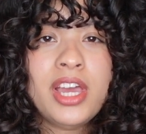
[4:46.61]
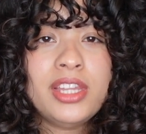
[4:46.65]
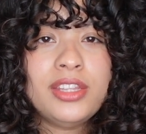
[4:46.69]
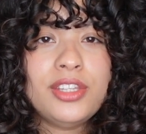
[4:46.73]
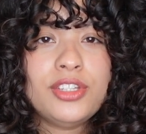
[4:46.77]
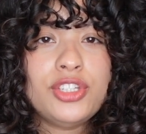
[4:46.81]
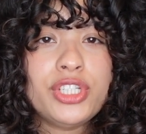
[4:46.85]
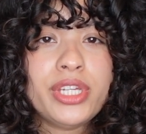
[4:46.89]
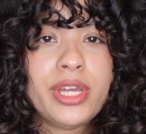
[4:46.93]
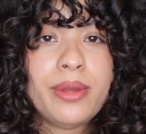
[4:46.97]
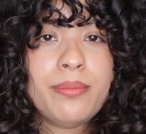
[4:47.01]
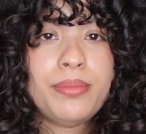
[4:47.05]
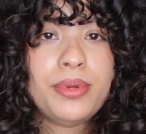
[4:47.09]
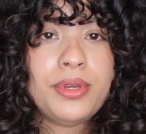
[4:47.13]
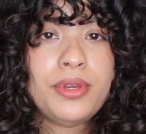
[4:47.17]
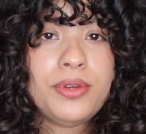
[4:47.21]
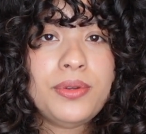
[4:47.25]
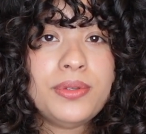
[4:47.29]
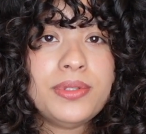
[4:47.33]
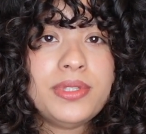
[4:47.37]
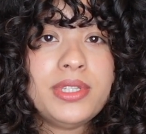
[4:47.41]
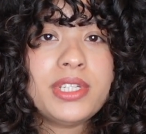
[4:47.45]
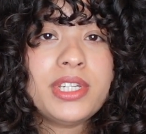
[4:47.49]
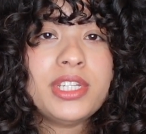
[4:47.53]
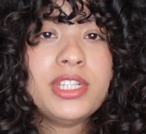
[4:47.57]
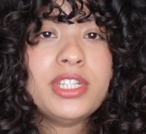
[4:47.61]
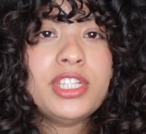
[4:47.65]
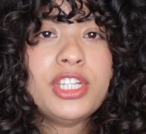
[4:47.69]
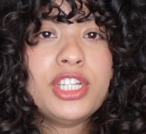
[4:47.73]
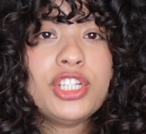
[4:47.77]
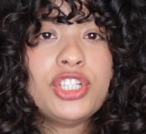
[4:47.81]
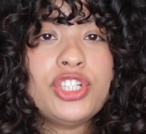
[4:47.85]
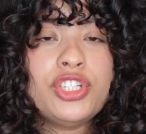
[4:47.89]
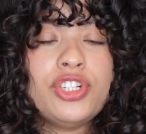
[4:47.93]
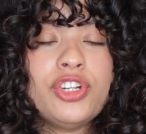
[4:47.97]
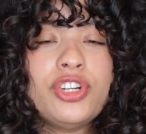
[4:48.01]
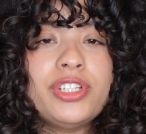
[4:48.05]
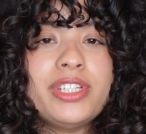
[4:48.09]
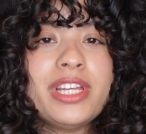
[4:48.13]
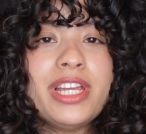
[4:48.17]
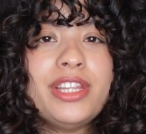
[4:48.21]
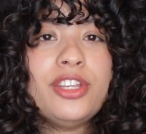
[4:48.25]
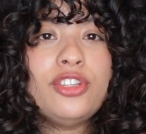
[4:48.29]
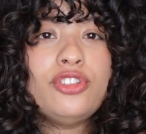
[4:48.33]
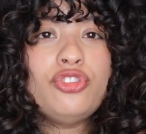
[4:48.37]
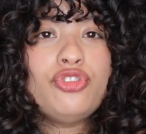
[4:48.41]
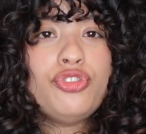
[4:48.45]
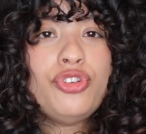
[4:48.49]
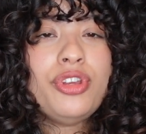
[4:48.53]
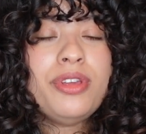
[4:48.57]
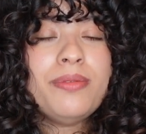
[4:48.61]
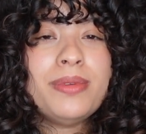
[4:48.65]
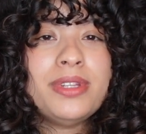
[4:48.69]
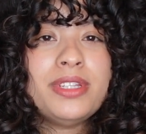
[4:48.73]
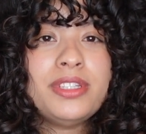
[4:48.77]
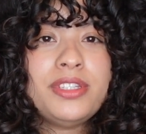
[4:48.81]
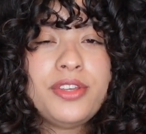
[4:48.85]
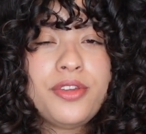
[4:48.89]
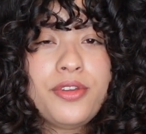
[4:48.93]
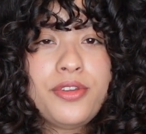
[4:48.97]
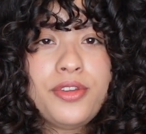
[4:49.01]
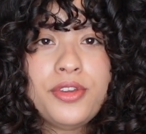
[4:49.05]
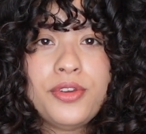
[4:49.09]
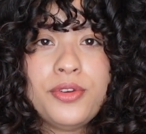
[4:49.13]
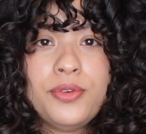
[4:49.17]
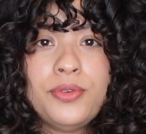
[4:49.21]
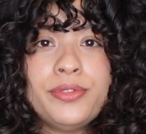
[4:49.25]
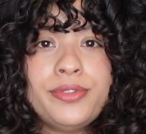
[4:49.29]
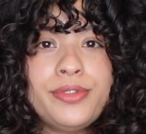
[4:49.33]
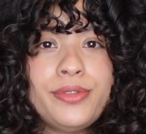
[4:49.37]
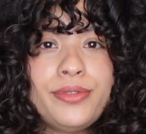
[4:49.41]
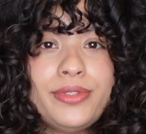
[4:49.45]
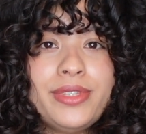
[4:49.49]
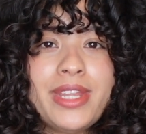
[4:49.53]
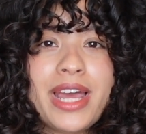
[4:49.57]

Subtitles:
The shampoos, the conditioners, and the treatments you use,